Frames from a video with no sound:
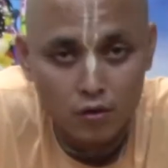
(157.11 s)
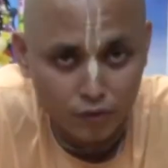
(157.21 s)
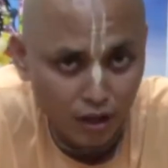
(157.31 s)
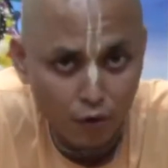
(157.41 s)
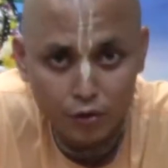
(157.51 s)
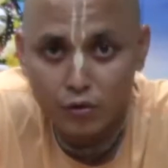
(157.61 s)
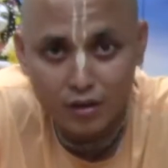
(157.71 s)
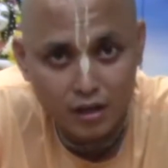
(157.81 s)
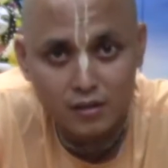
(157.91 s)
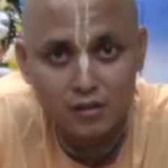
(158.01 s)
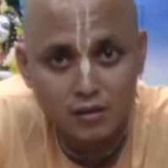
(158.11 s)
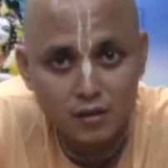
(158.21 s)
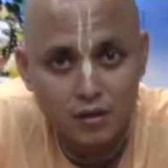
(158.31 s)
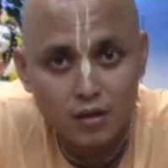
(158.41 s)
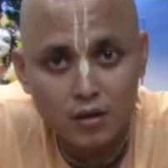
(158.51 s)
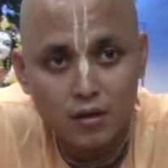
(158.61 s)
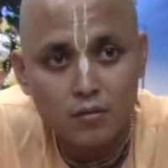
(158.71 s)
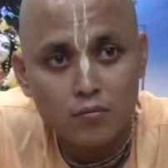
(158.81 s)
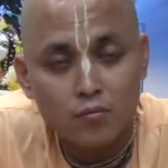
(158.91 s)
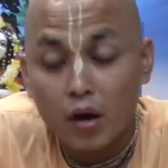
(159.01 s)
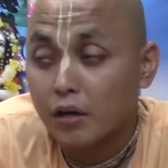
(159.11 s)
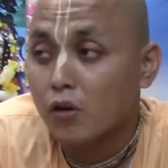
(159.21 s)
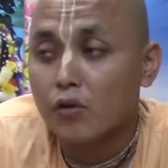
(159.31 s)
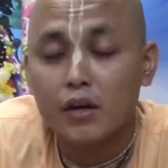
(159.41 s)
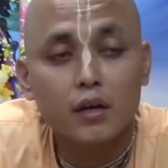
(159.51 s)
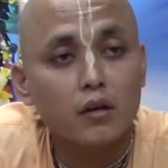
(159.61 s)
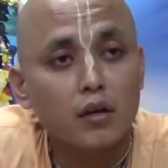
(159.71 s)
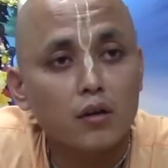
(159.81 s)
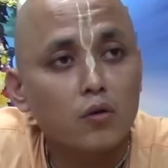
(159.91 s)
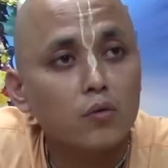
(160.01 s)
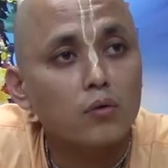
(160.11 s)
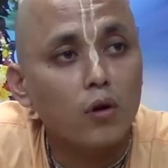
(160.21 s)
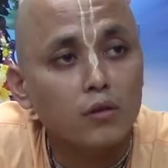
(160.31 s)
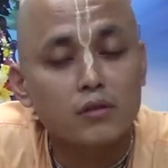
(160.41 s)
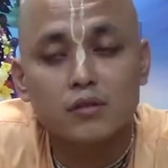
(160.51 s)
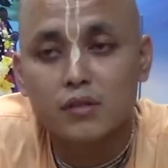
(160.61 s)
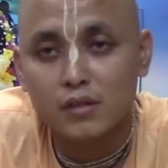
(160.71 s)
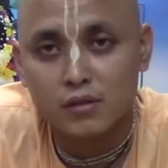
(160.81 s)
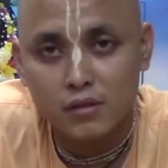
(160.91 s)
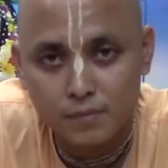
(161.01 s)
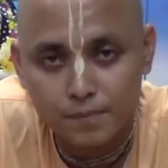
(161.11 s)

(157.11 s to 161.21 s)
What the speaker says: Without your grace, I cannot get all these things.